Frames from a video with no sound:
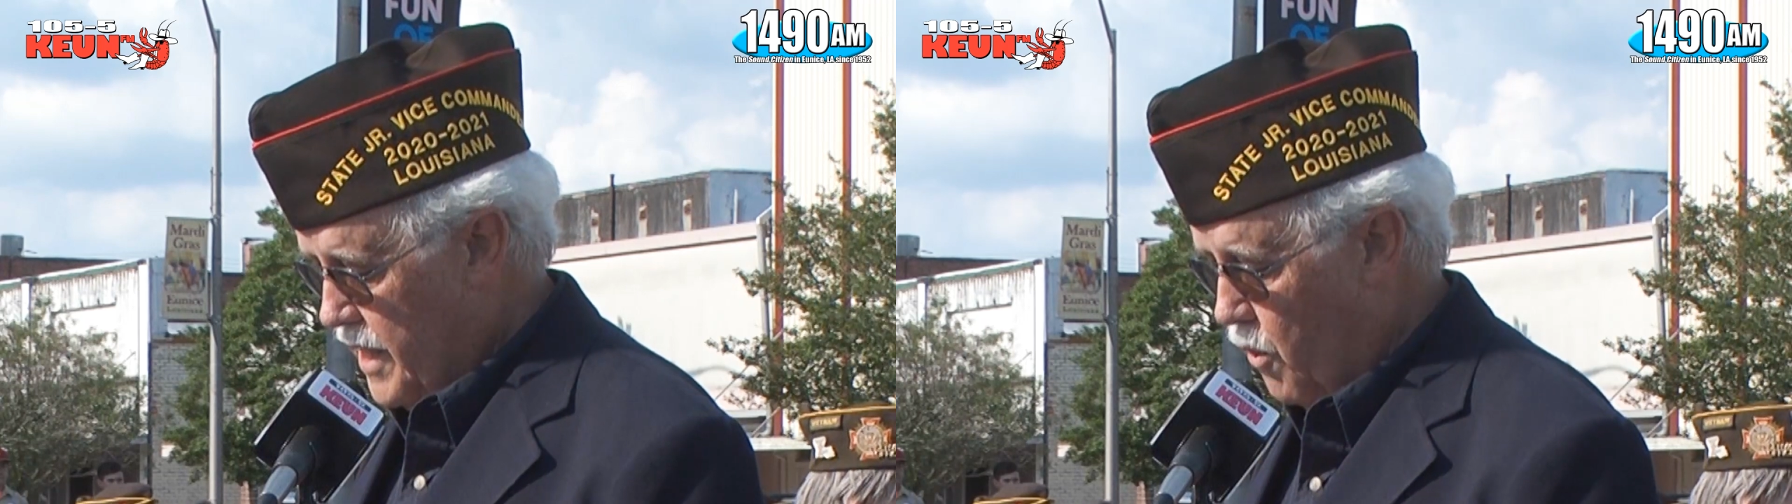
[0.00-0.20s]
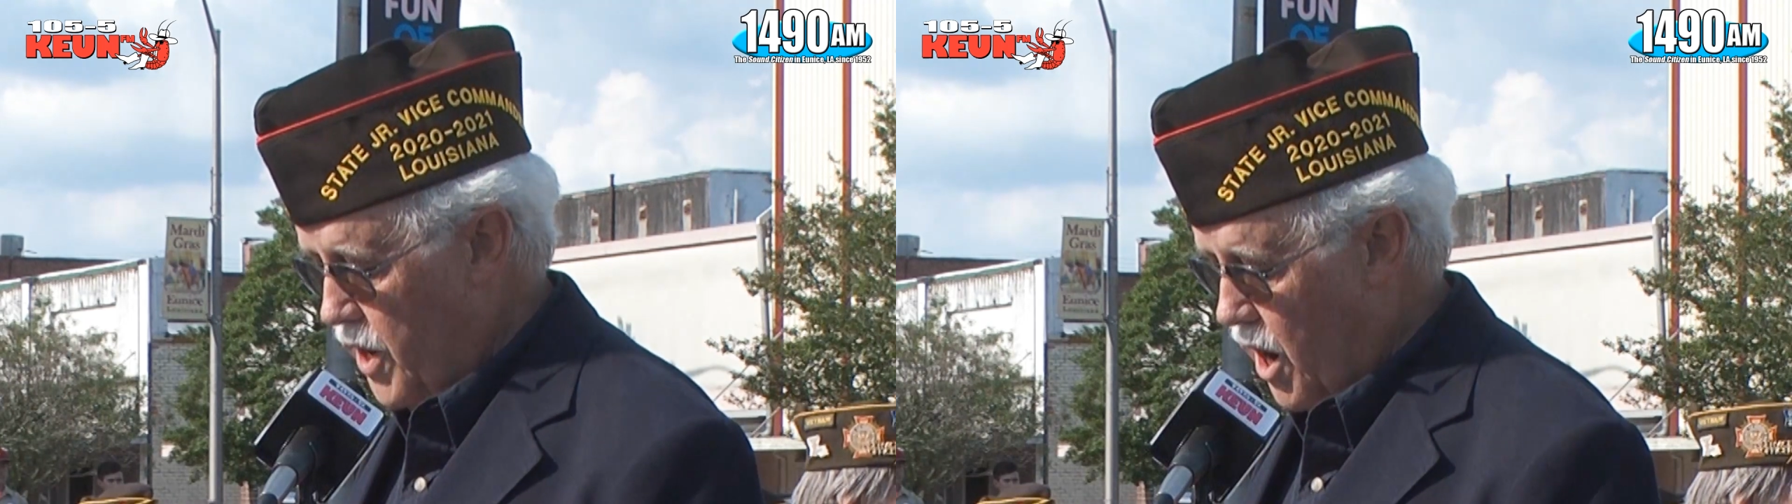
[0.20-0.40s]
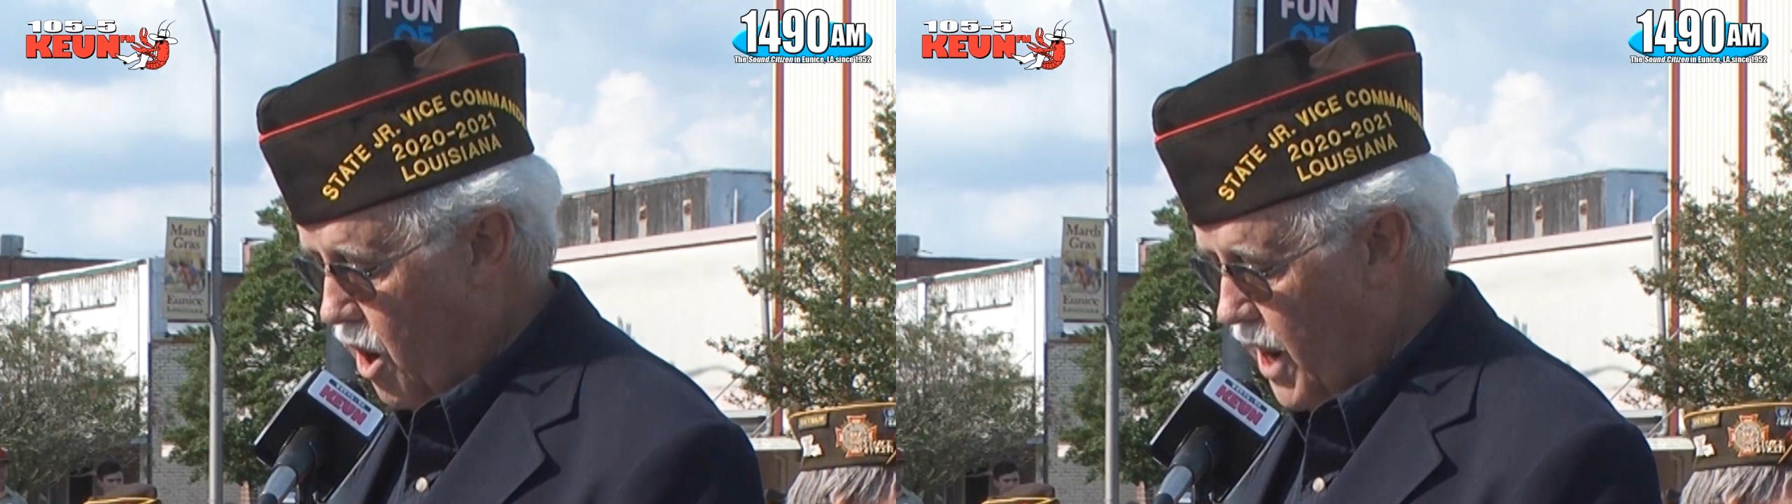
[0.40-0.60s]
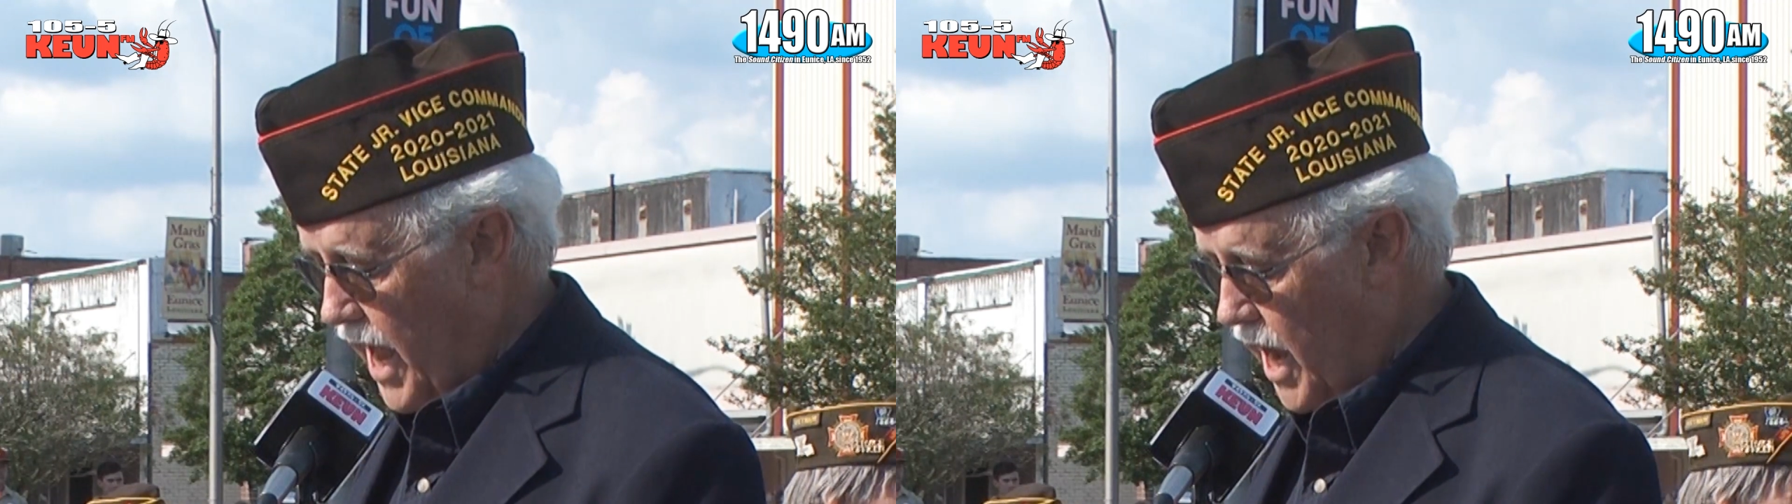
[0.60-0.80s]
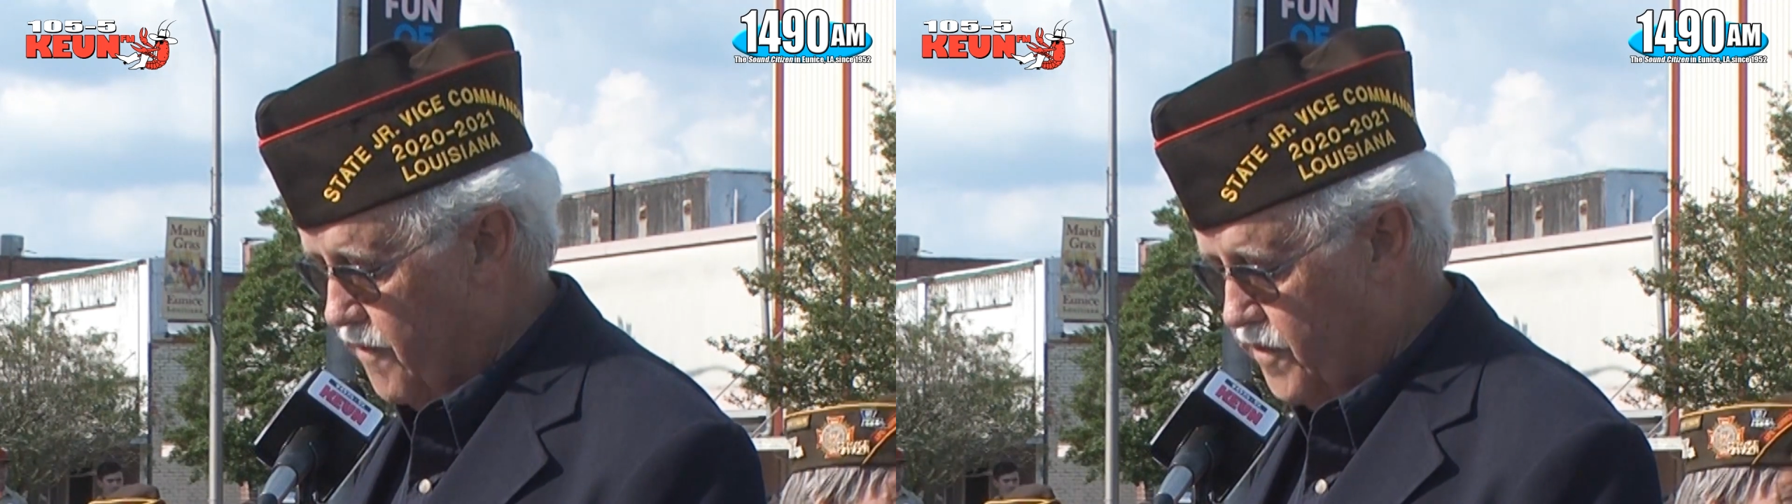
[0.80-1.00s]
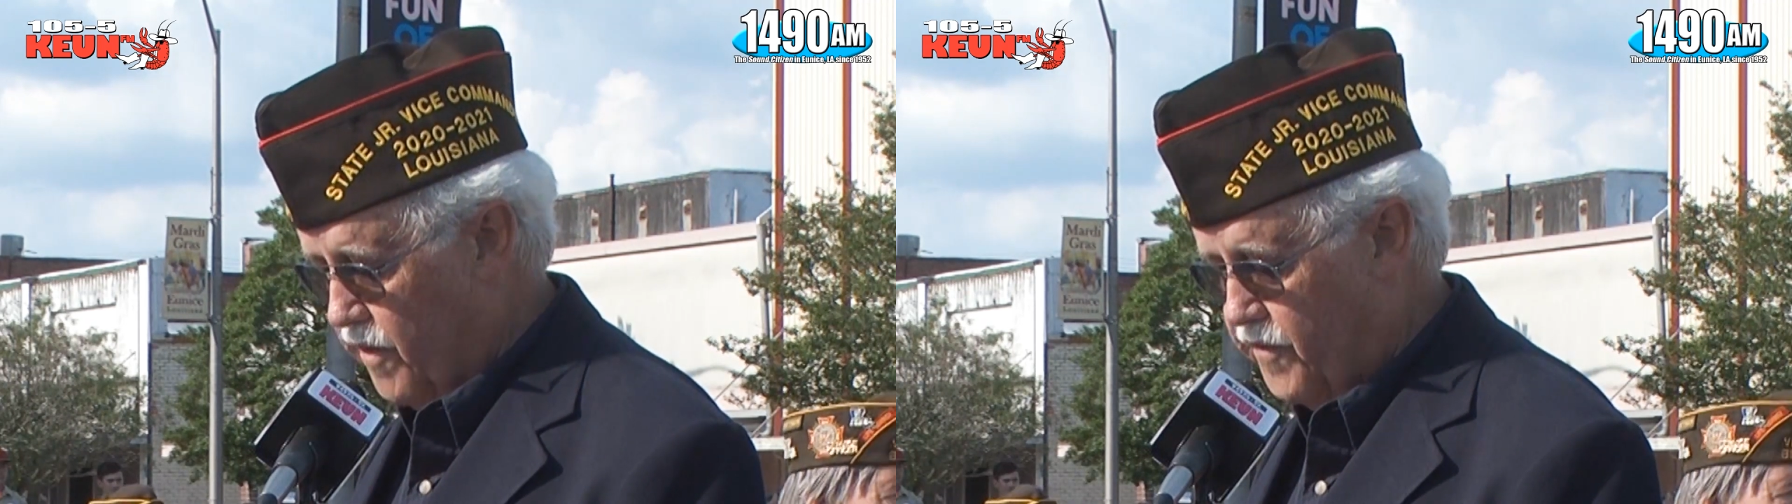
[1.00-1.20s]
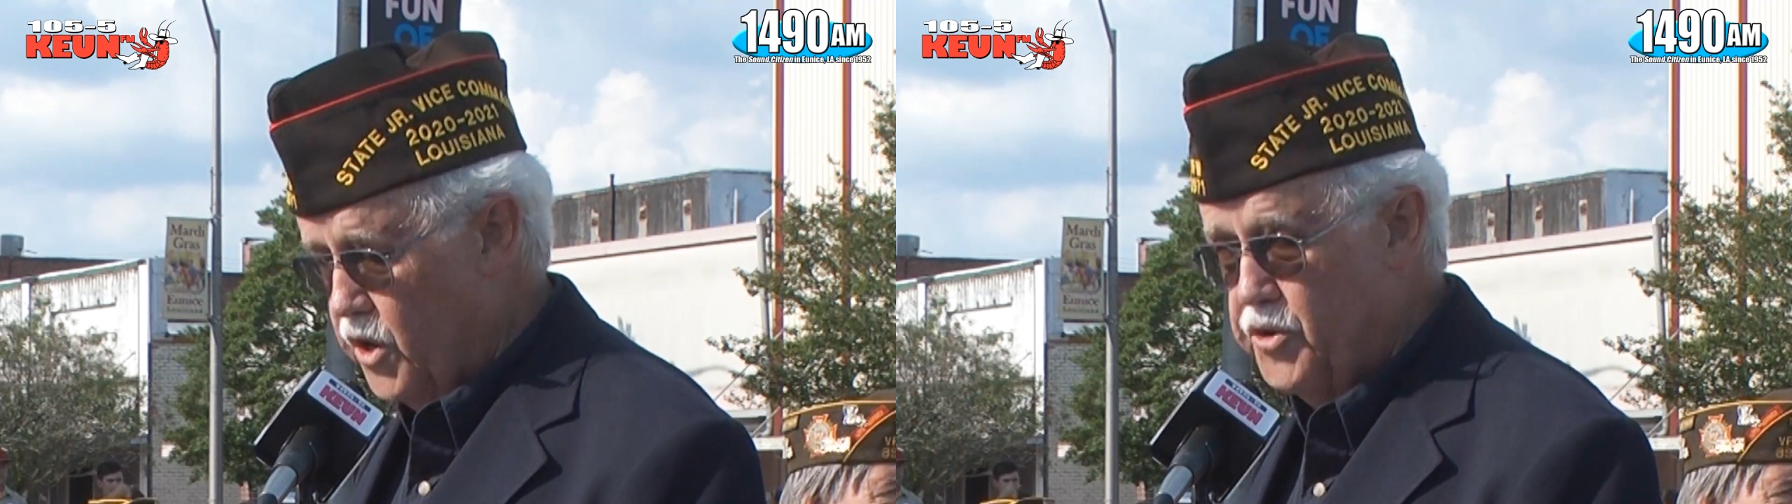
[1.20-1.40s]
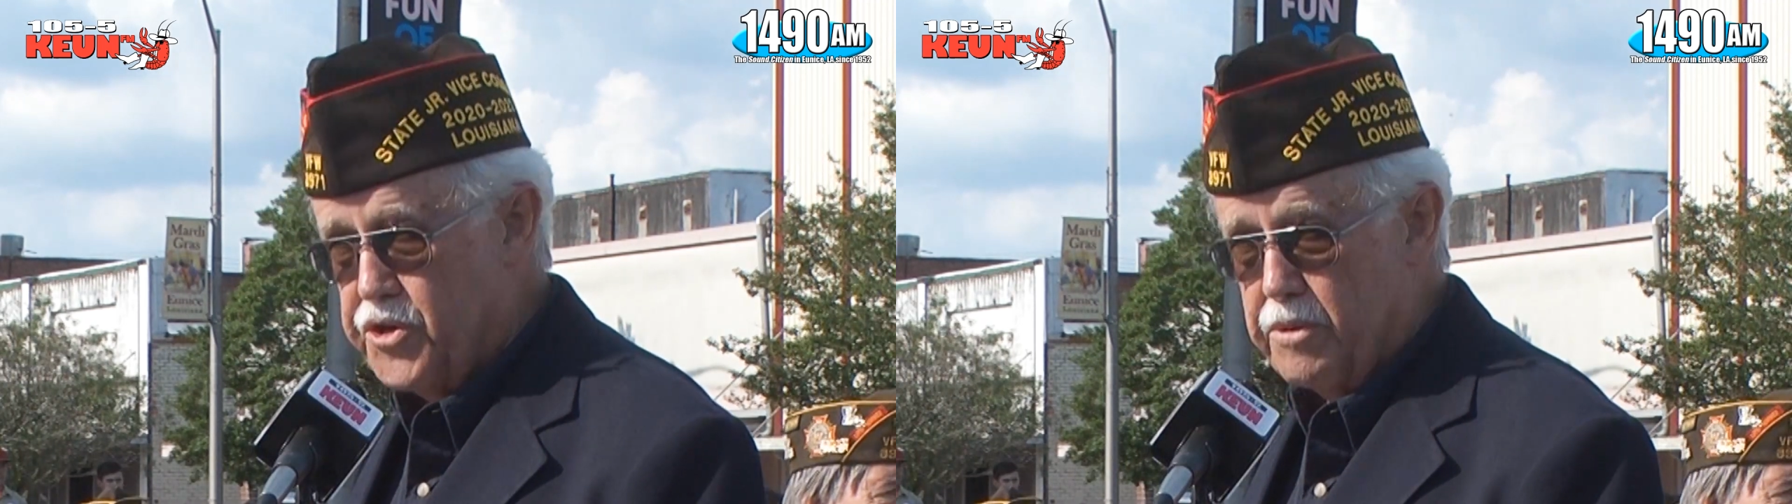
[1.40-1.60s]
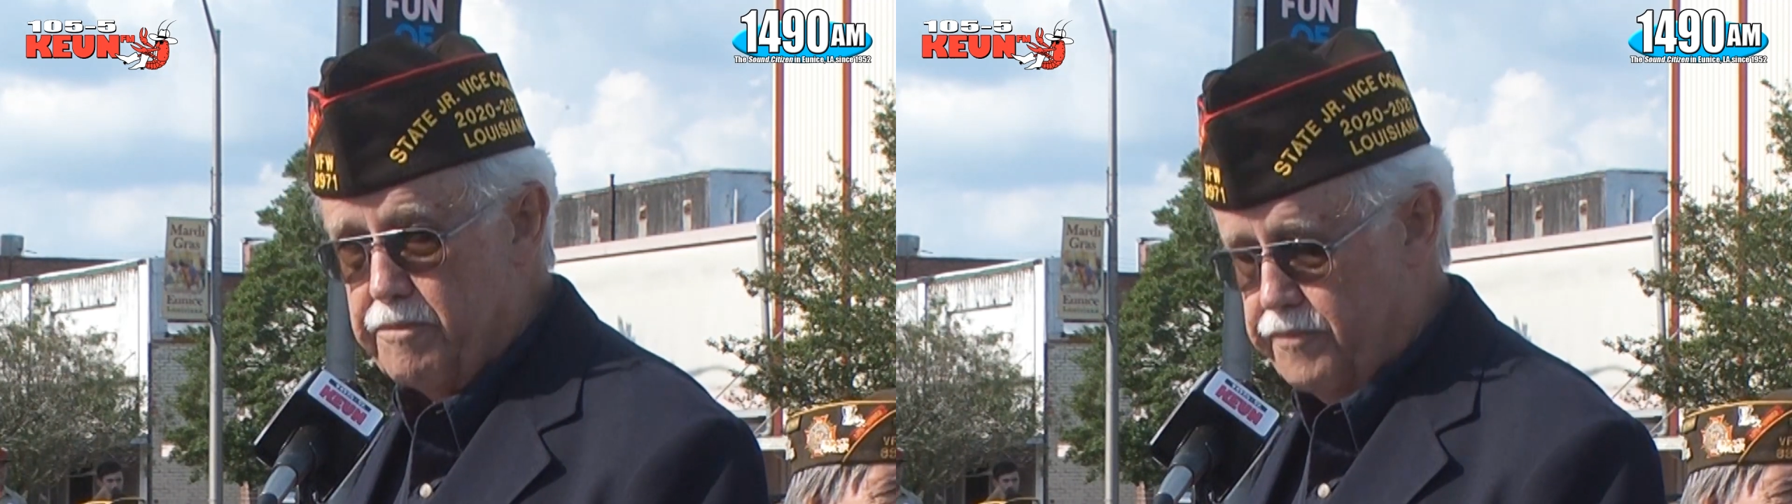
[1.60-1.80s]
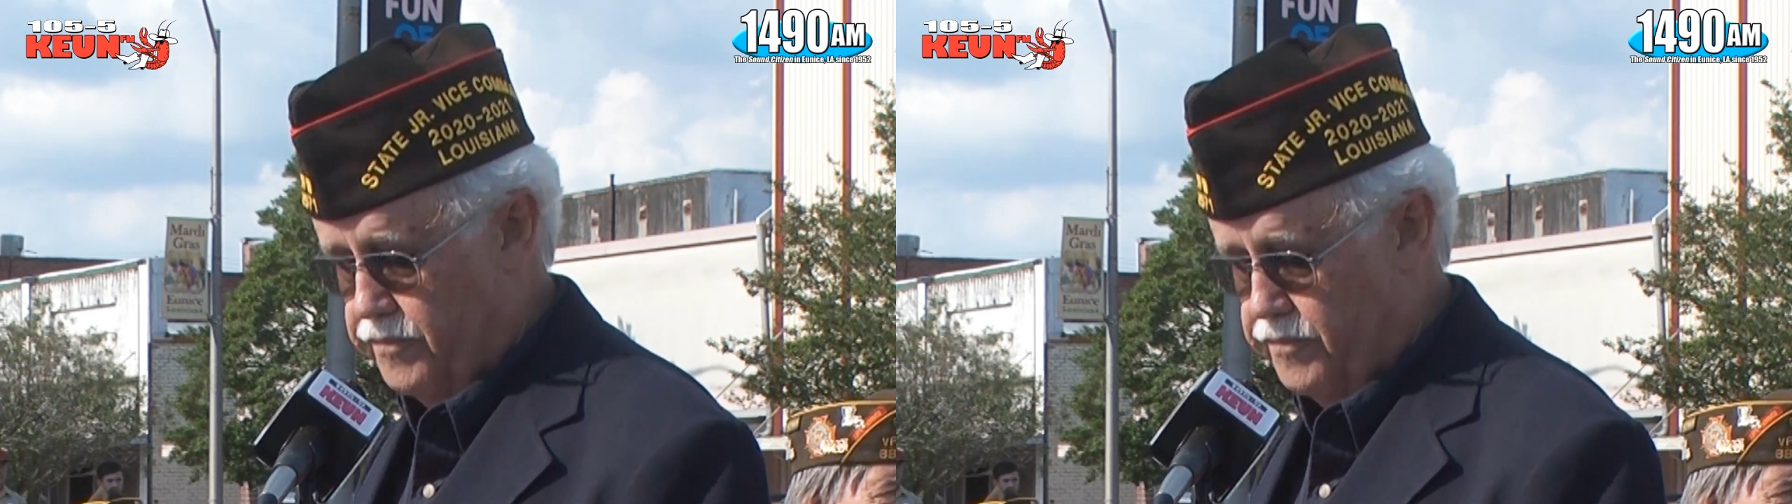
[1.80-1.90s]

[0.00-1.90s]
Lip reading: that we all had for the future,